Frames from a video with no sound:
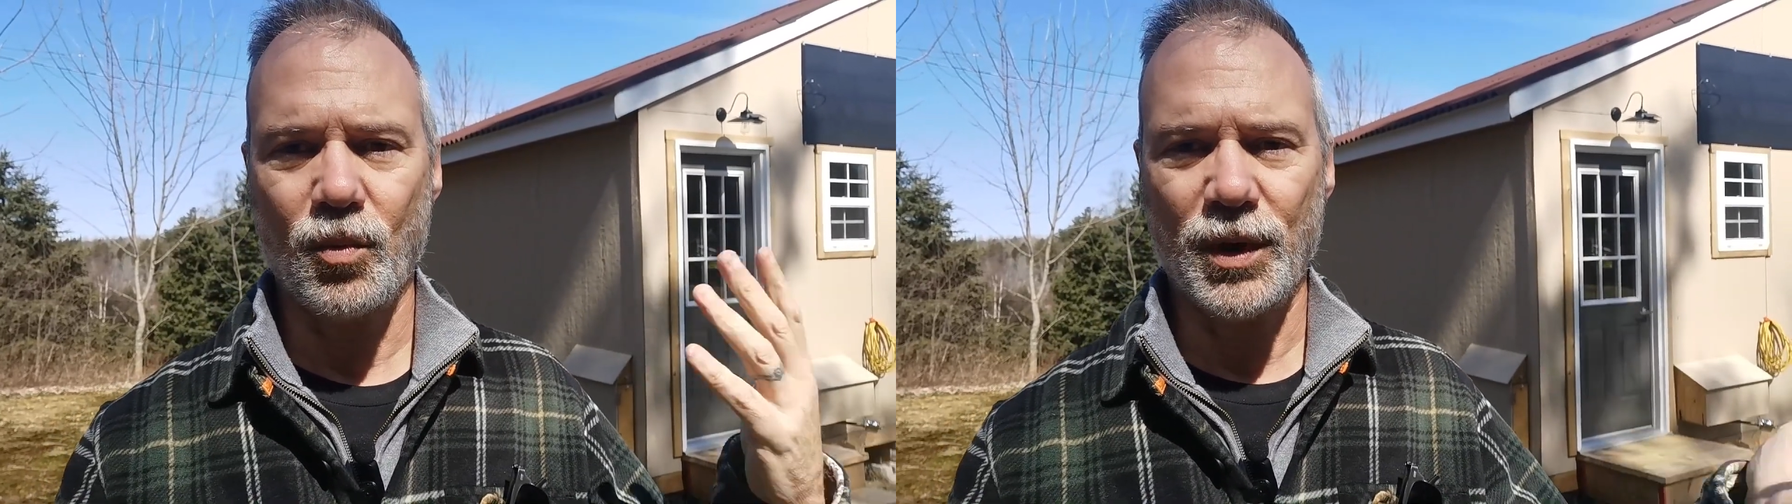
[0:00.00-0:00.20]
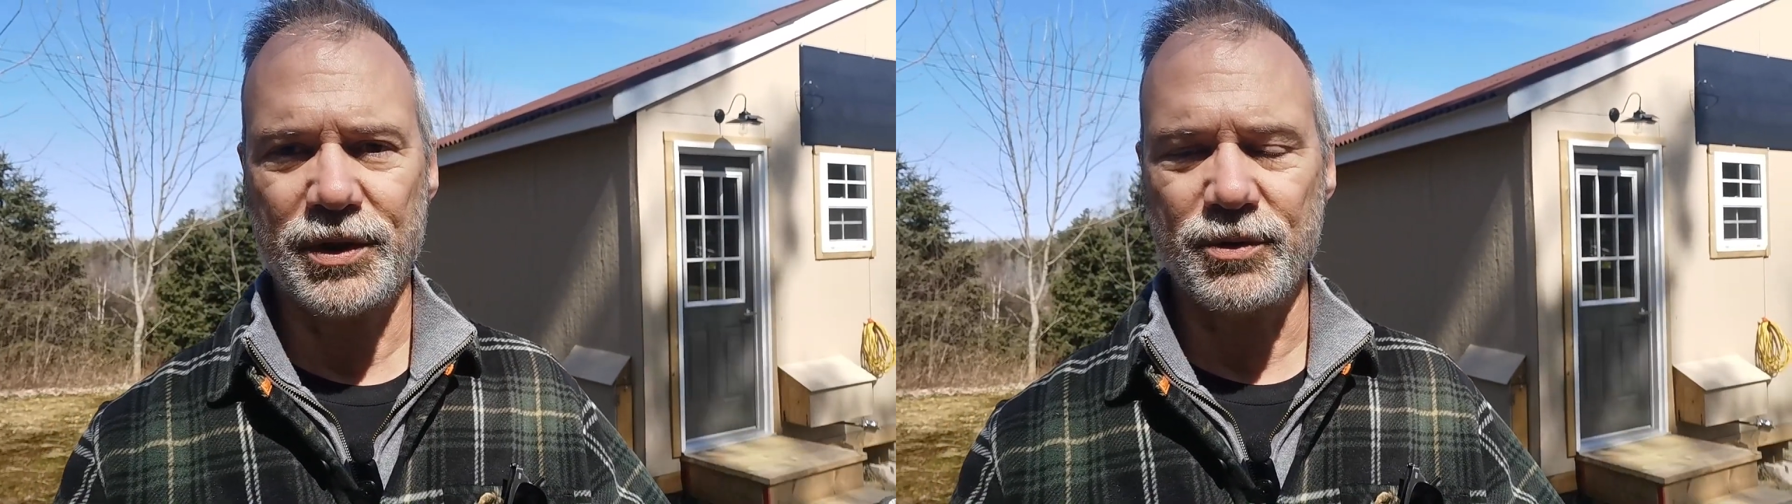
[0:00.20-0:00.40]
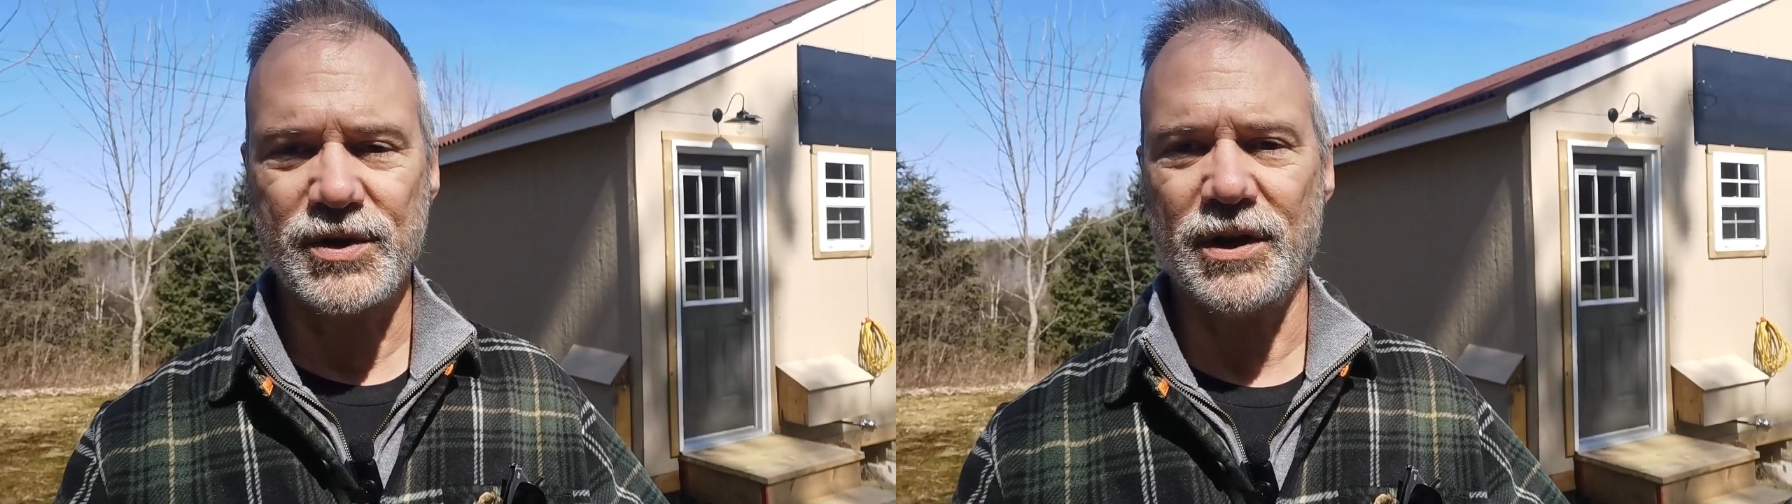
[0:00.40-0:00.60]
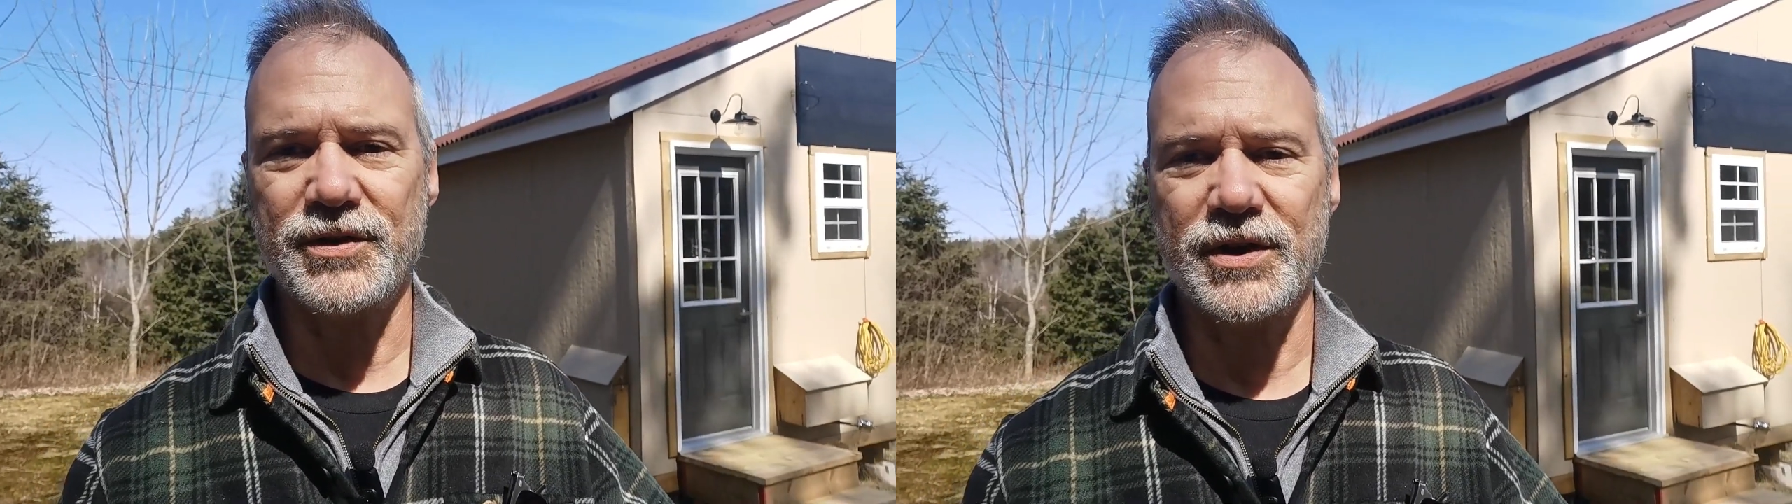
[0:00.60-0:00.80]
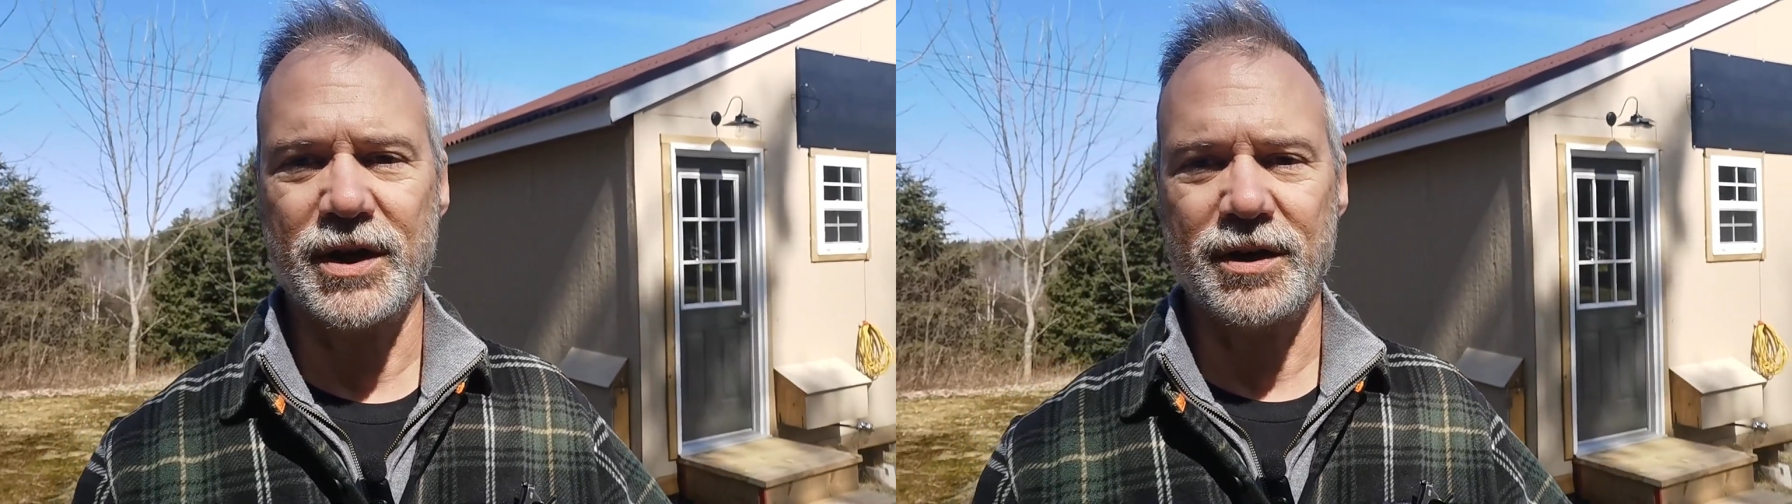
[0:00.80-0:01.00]
what the
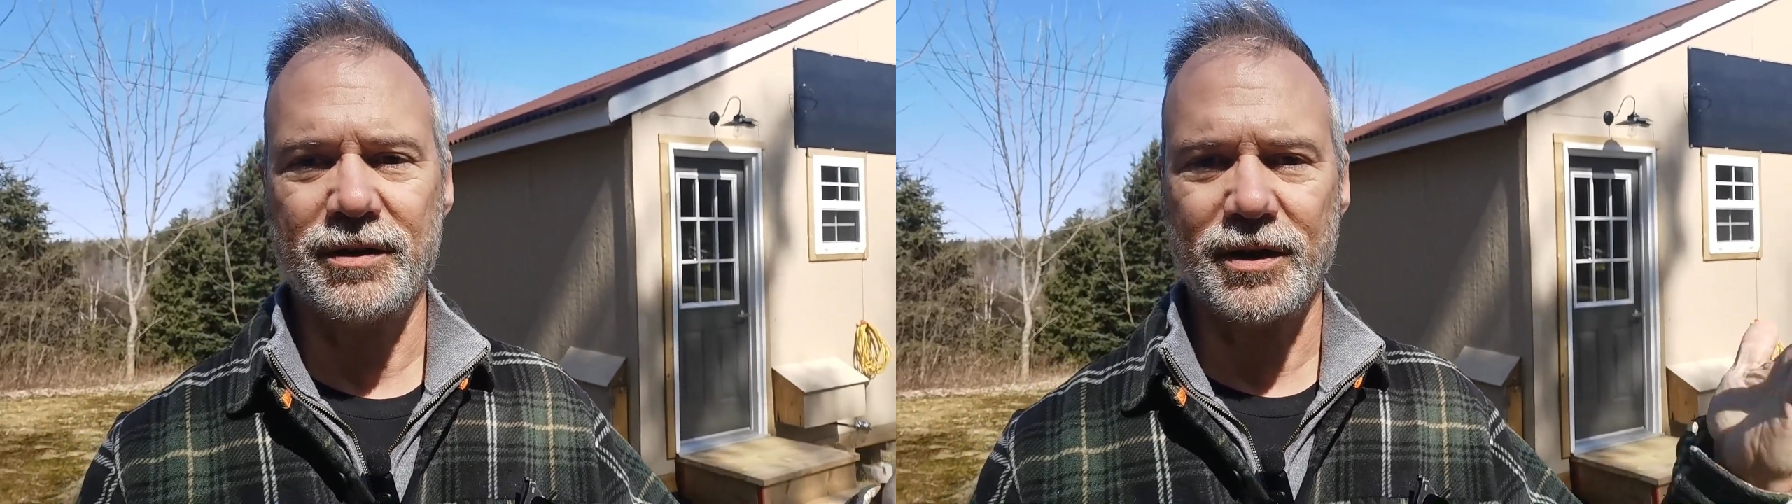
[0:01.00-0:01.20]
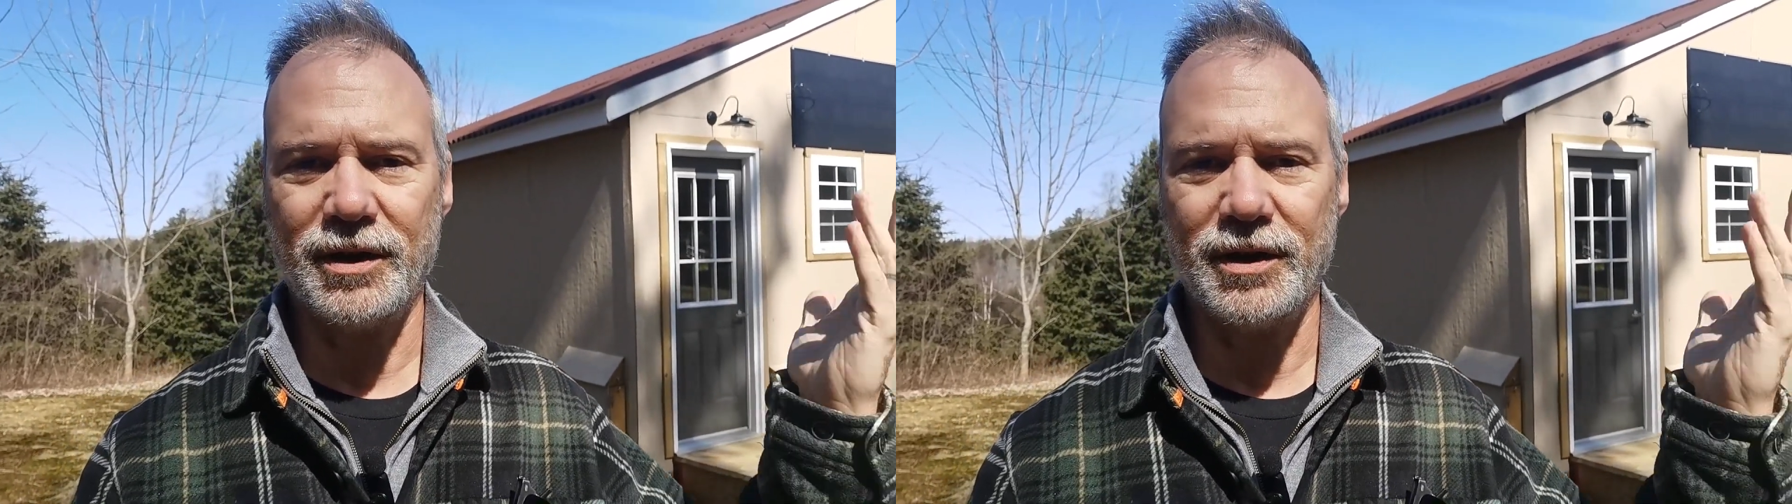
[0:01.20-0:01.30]
results are